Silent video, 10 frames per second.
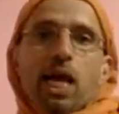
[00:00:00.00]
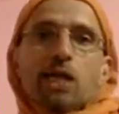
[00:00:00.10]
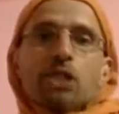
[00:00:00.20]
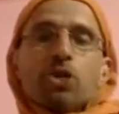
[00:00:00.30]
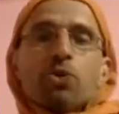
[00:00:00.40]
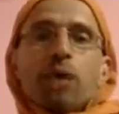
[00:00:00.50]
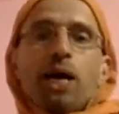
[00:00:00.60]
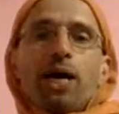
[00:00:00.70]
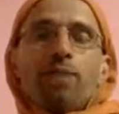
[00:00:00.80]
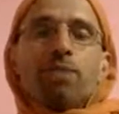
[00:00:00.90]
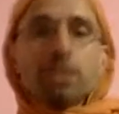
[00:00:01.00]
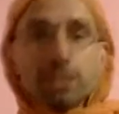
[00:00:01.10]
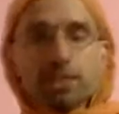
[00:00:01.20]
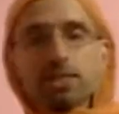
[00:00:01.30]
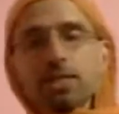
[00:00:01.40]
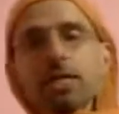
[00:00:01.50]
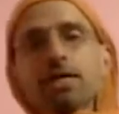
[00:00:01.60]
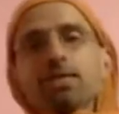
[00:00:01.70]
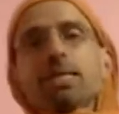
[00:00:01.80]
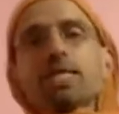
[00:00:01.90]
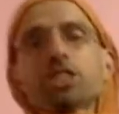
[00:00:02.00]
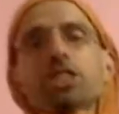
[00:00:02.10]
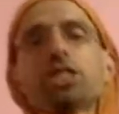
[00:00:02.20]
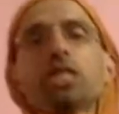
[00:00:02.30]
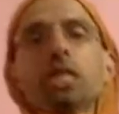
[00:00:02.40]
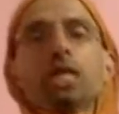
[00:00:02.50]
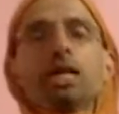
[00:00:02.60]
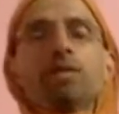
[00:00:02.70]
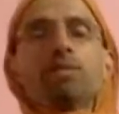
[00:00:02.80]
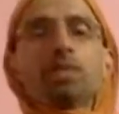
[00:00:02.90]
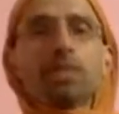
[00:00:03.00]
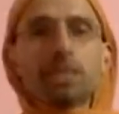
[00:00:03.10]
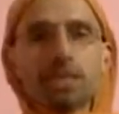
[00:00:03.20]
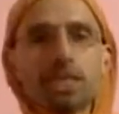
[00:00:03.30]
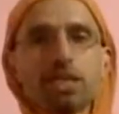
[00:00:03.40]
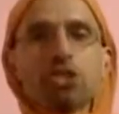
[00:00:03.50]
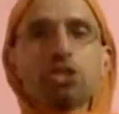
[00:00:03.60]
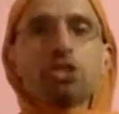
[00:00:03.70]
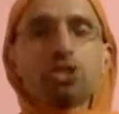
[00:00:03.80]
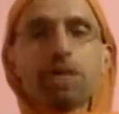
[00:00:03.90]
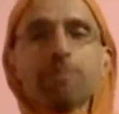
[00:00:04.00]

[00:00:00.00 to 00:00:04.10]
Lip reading: So this is the session, third session today,